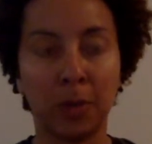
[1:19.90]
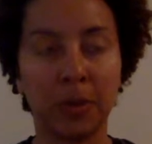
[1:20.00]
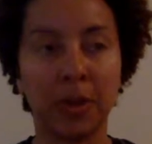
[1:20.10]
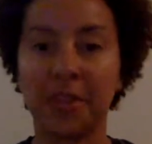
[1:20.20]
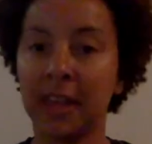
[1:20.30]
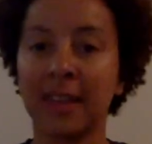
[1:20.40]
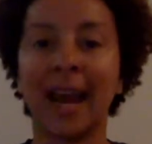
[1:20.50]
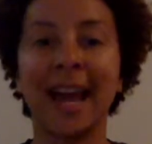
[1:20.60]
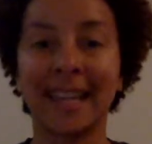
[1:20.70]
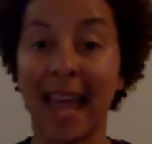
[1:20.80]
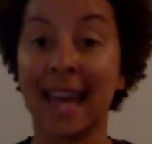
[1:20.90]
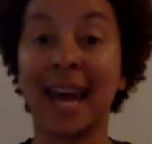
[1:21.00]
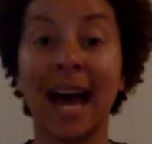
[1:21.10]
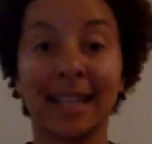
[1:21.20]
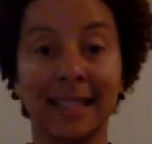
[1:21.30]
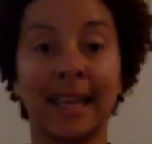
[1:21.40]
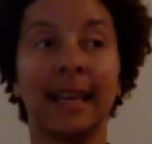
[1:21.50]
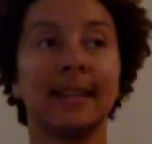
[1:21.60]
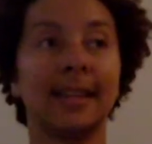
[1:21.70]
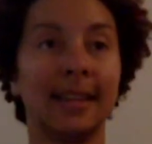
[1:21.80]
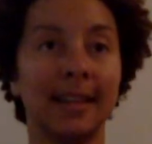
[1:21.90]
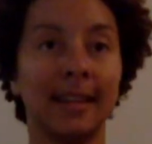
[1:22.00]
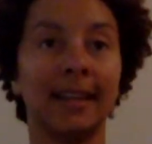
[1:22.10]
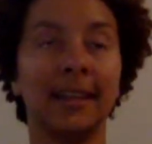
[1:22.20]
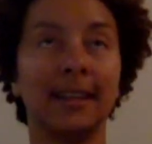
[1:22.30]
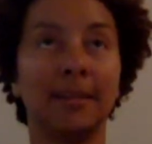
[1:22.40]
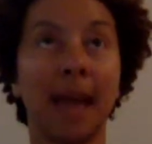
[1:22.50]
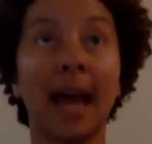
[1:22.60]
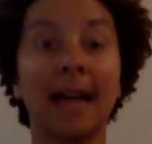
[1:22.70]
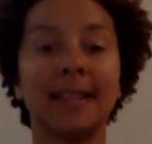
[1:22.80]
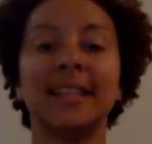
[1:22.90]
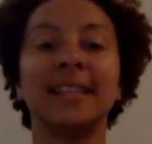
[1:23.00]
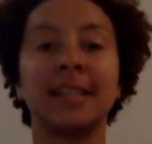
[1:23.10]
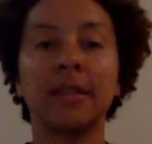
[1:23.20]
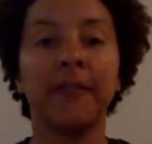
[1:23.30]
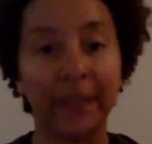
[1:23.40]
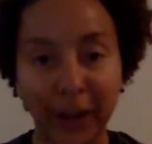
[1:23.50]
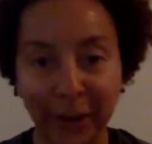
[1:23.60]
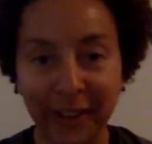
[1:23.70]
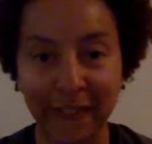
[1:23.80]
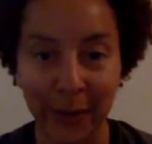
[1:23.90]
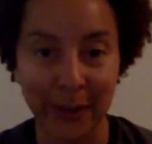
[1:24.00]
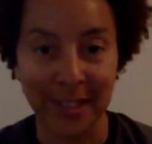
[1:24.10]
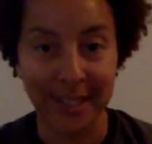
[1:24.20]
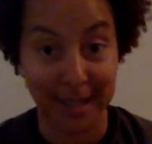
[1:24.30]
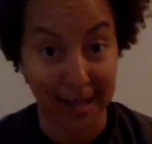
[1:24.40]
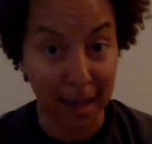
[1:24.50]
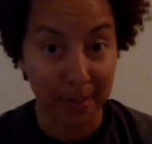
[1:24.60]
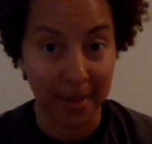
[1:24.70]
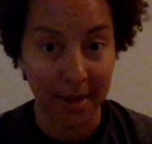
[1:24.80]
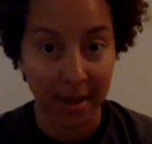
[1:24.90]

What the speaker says: the thing that I cannot get past is the very first step.